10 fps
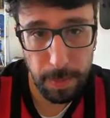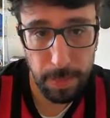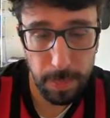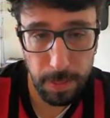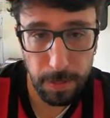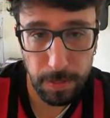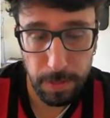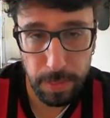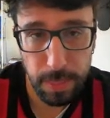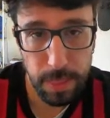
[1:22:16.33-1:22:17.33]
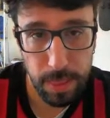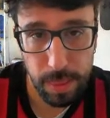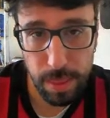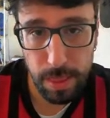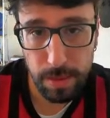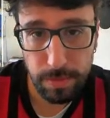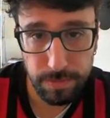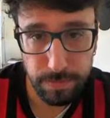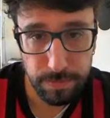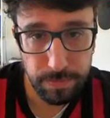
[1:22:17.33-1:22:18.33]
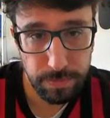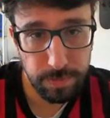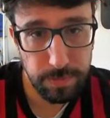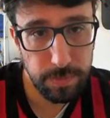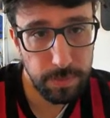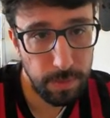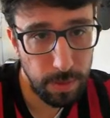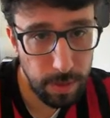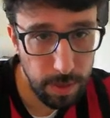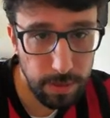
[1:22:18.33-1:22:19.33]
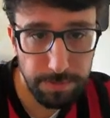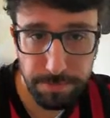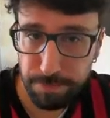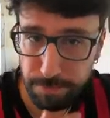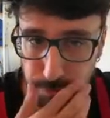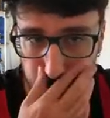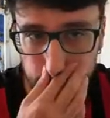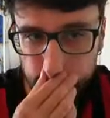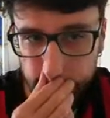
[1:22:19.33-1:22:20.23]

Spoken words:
No, they lost possession, top of the box. Ball to Verona.